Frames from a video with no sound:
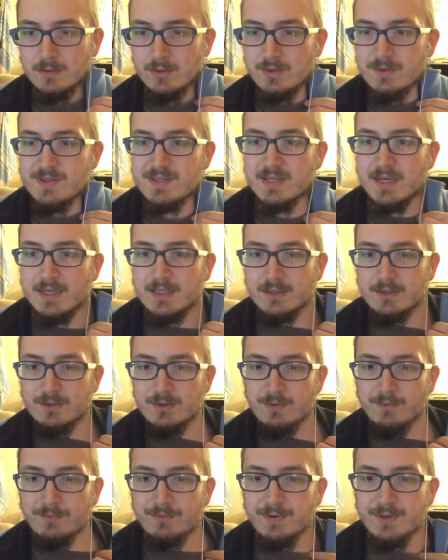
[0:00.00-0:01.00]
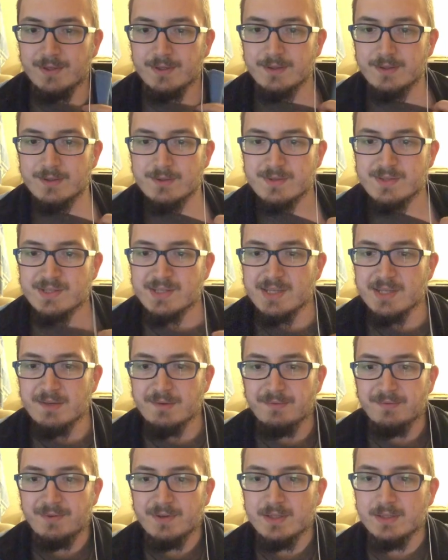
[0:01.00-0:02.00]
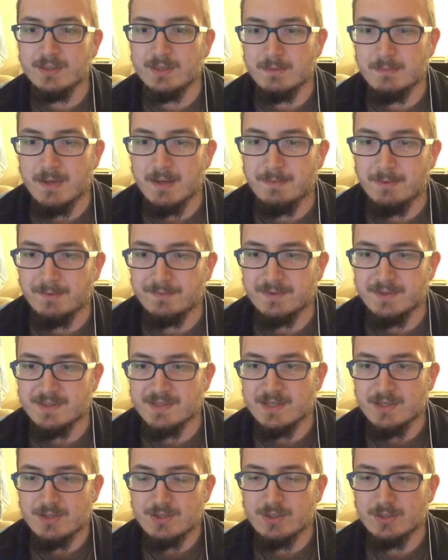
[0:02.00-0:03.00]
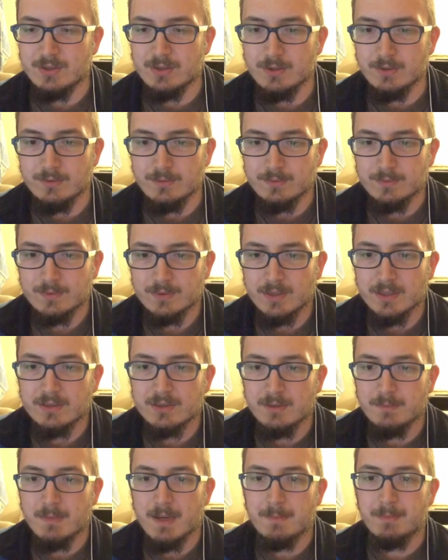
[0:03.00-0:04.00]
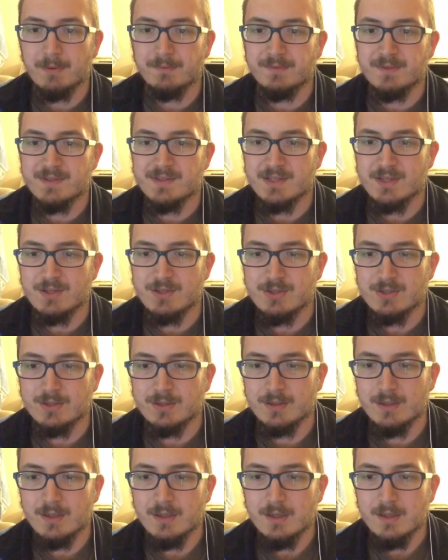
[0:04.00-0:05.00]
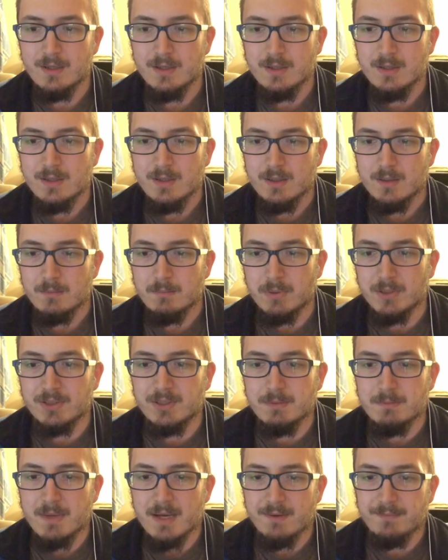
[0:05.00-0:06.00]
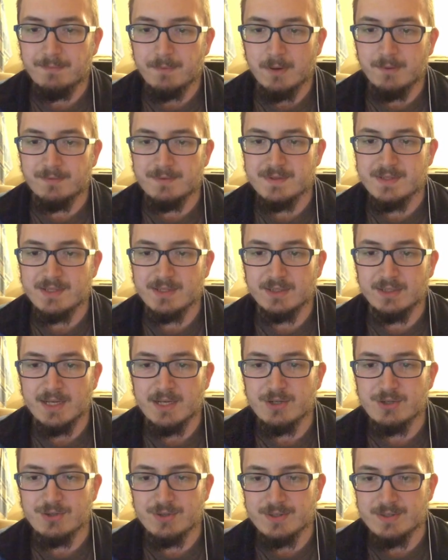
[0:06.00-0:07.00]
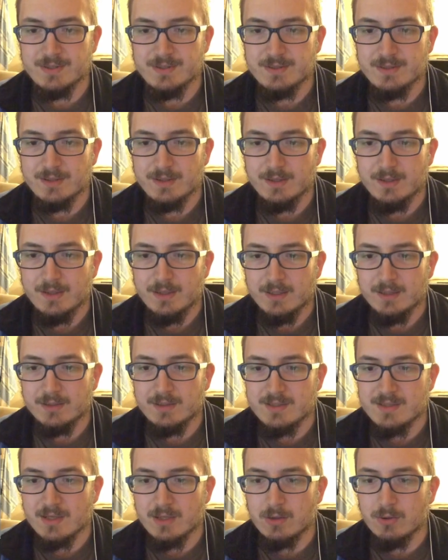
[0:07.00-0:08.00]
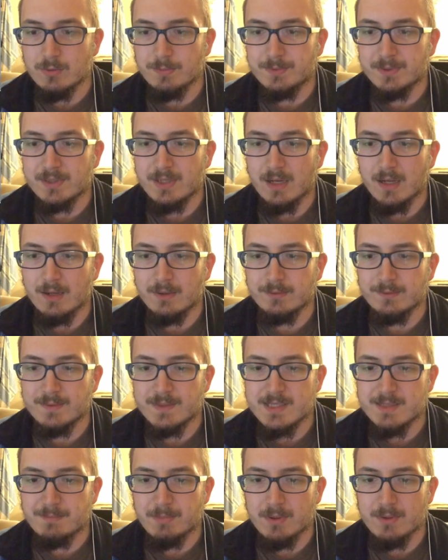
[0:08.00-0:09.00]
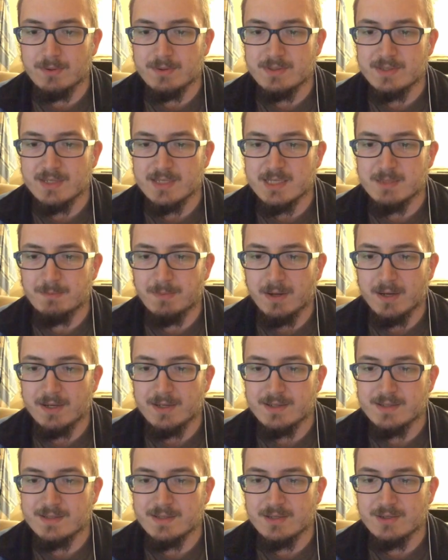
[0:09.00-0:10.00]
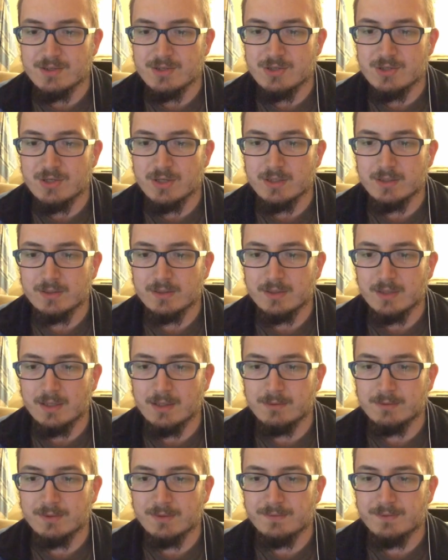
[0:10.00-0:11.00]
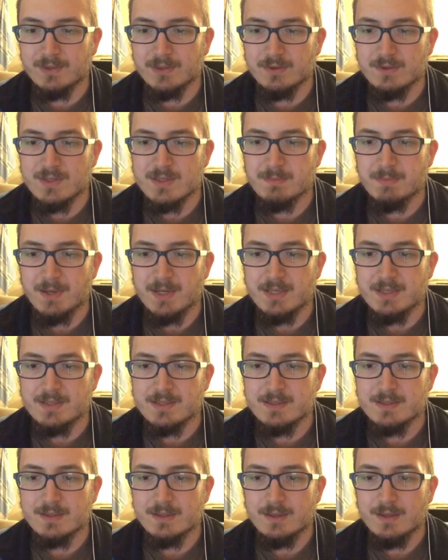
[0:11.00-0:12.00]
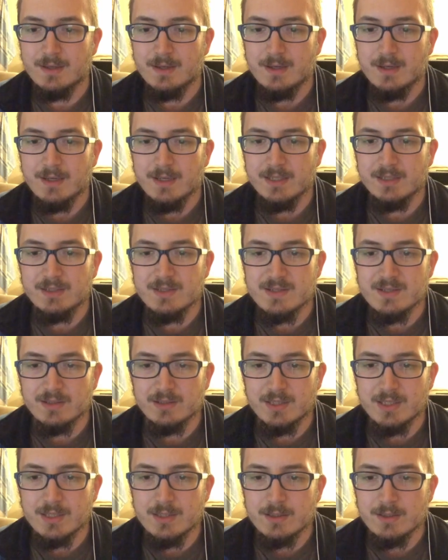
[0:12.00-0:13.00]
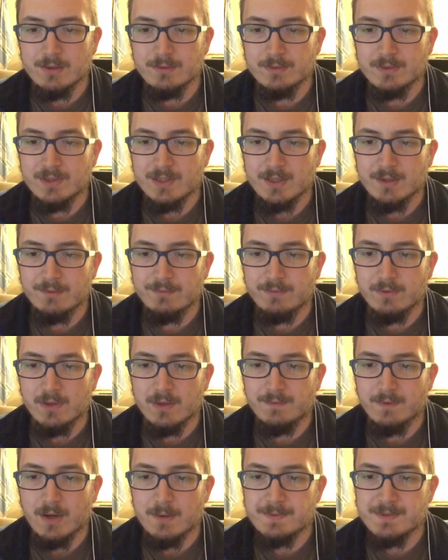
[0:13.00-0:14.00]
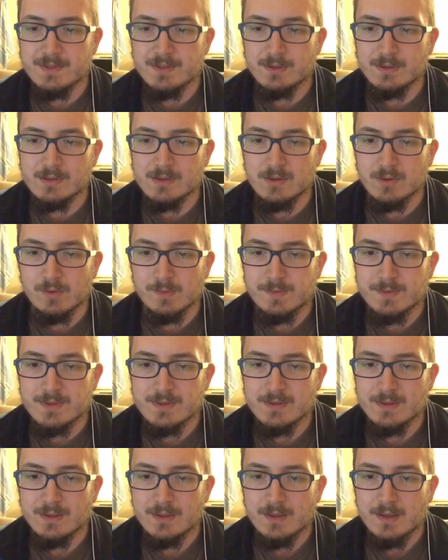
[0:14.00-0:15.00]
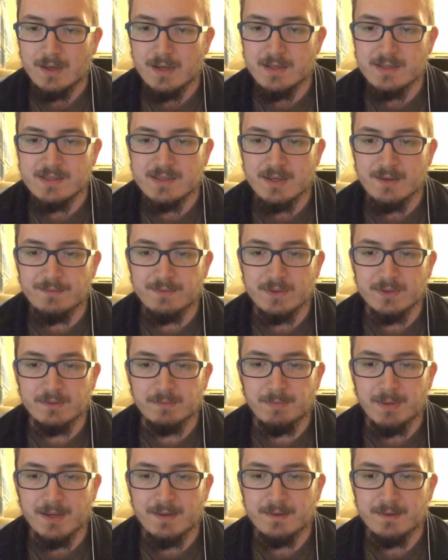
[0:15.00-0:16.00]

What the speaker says: sight, you feel the map of the station. No, not the map of the station, but the map of its connections. It is a looped cloud with spokes and spires that jut out of into space. It is an ingrown thing full of absolute loops and severed